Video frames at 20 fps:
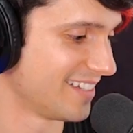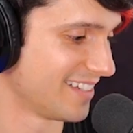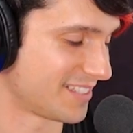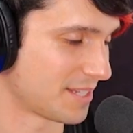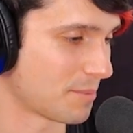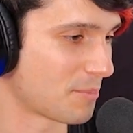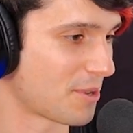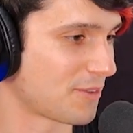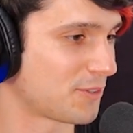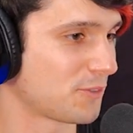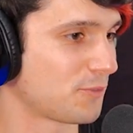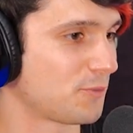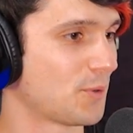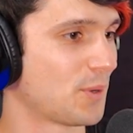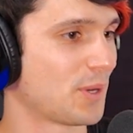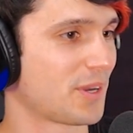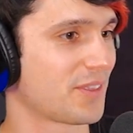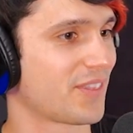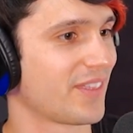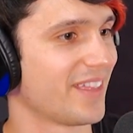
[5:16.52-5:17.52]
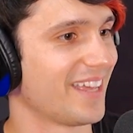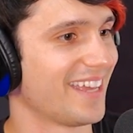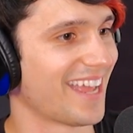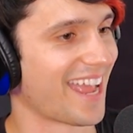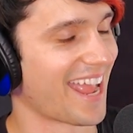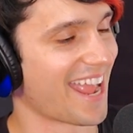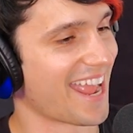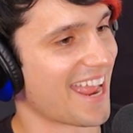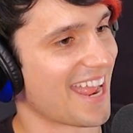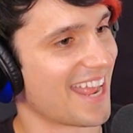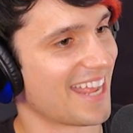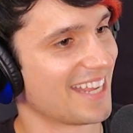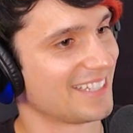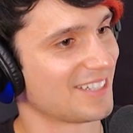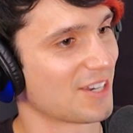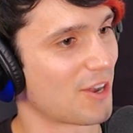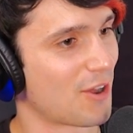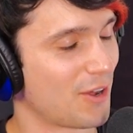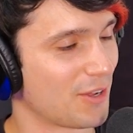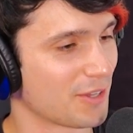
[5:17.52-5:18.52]
summer after 4th,
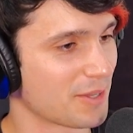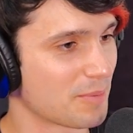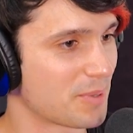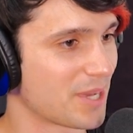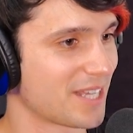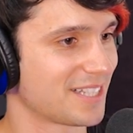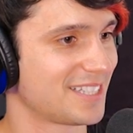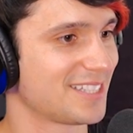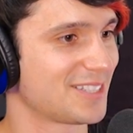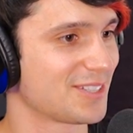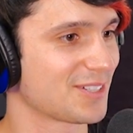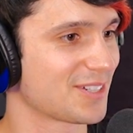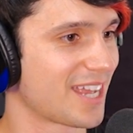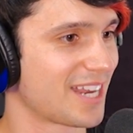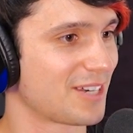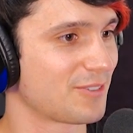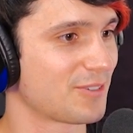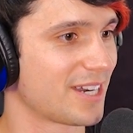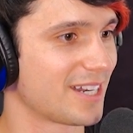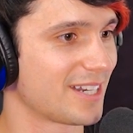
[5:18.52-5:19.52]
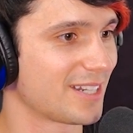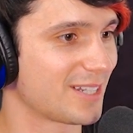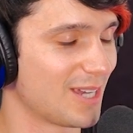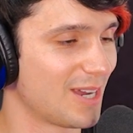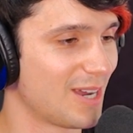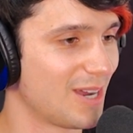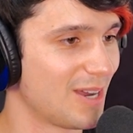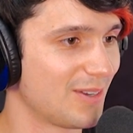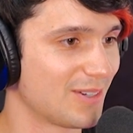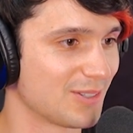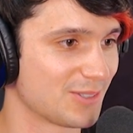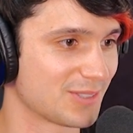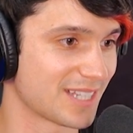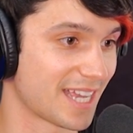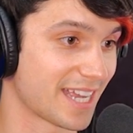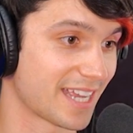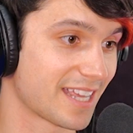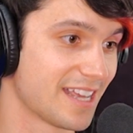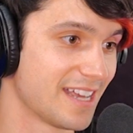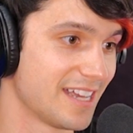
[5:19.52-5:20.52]
and all the buses are getting ready to go, and it was
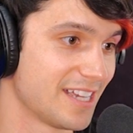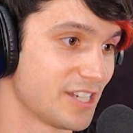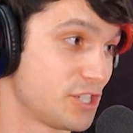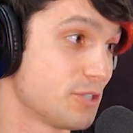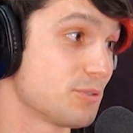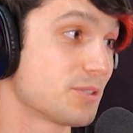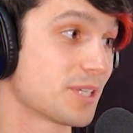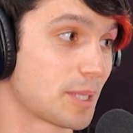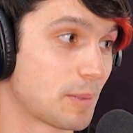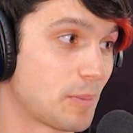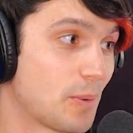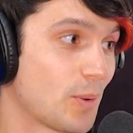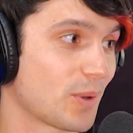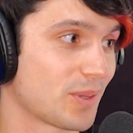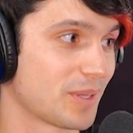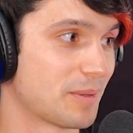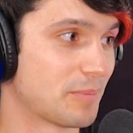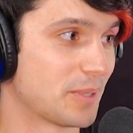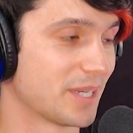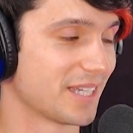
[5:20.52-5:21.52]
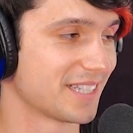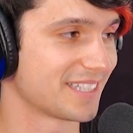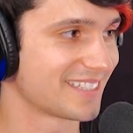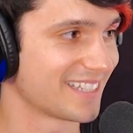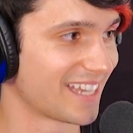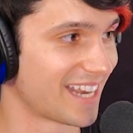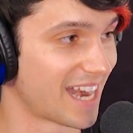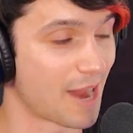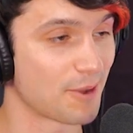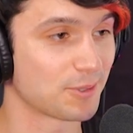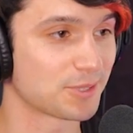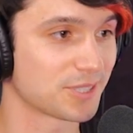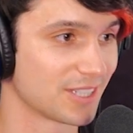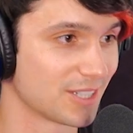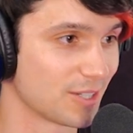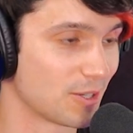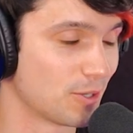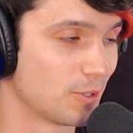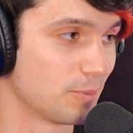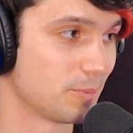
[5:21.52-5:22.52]
like she was on the Portland bus, and I was
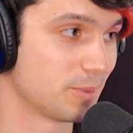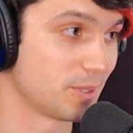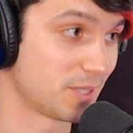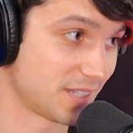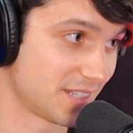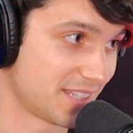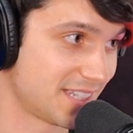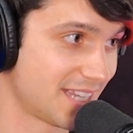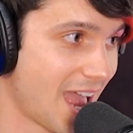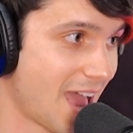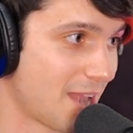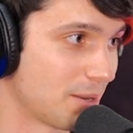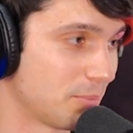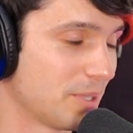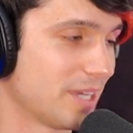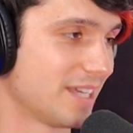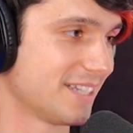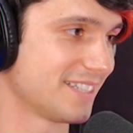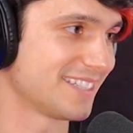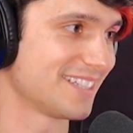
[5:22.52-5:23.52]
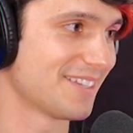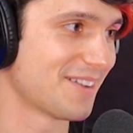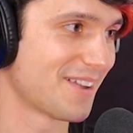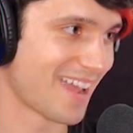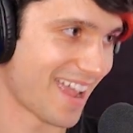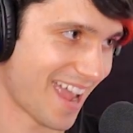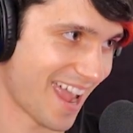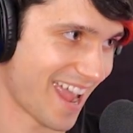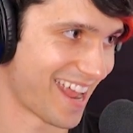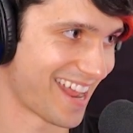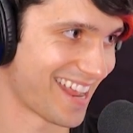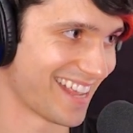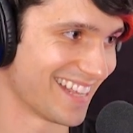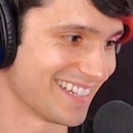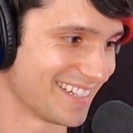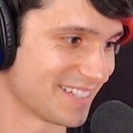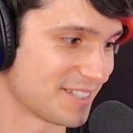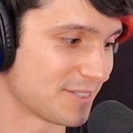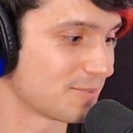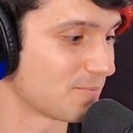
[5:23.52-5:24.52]
going to go home on the Seattle bus.
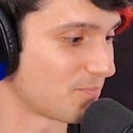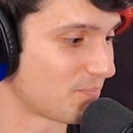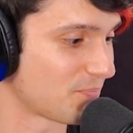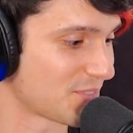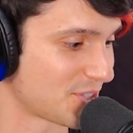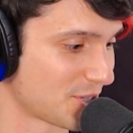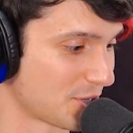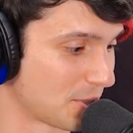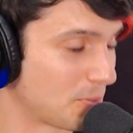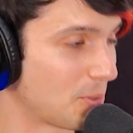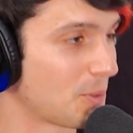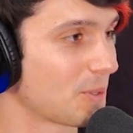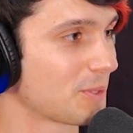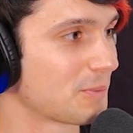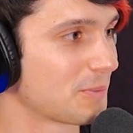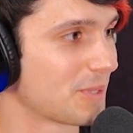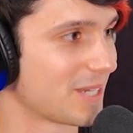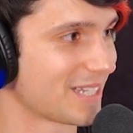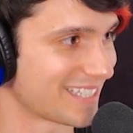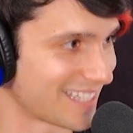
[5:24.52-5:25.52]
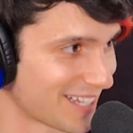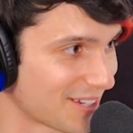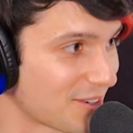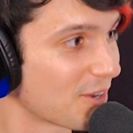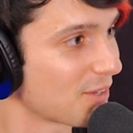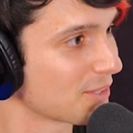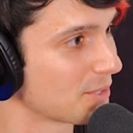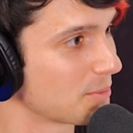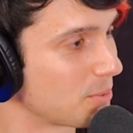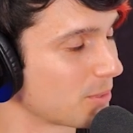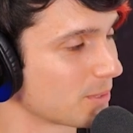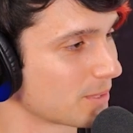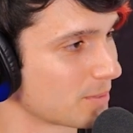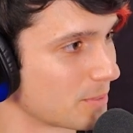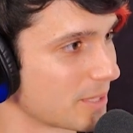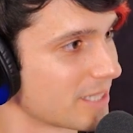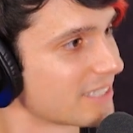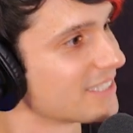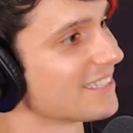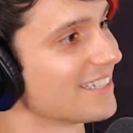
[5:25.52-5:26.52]
And so the Portland bus, they called the Portland
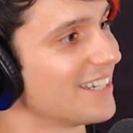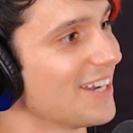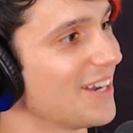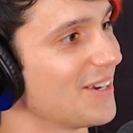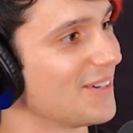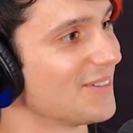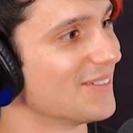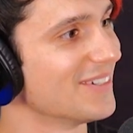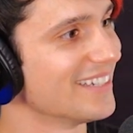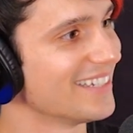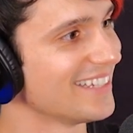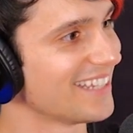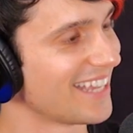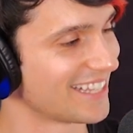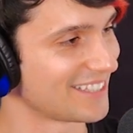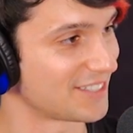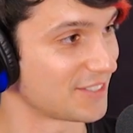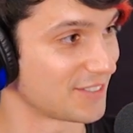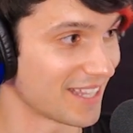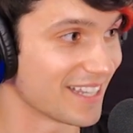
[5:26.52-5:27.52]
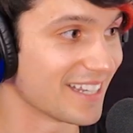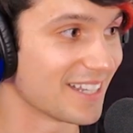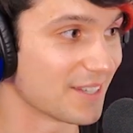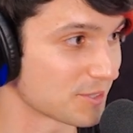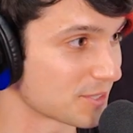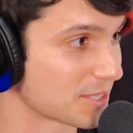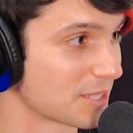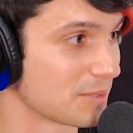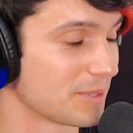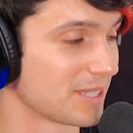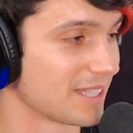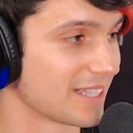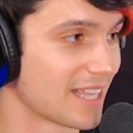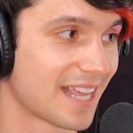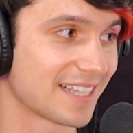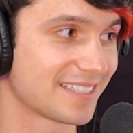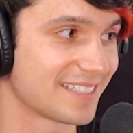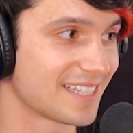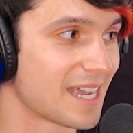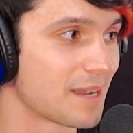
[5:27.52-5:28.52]
bus to go. And so then it was going to be the
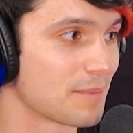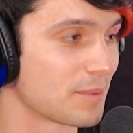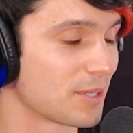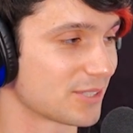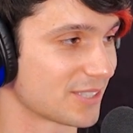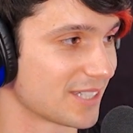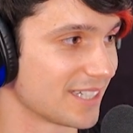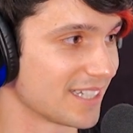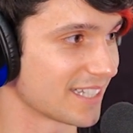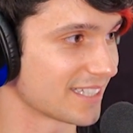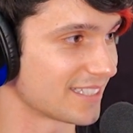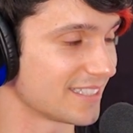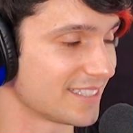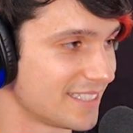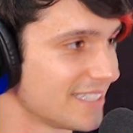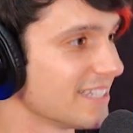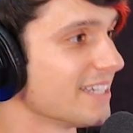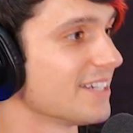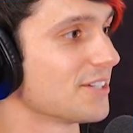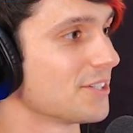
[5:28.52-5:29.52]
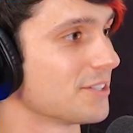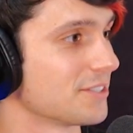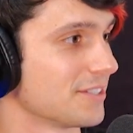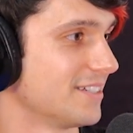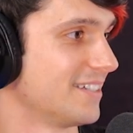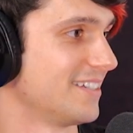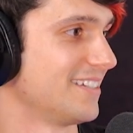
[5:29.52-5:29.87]
last time I was going to get to see her.